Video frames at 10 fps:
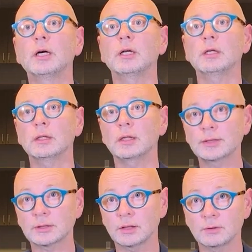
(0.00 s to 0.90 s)

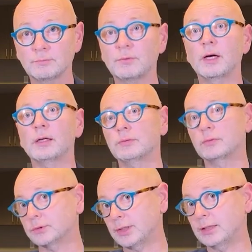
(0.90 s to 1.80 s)
let alone five
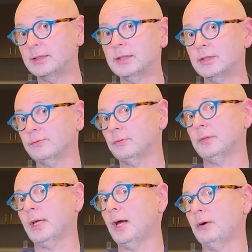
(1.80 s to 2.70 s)
or ten years from now.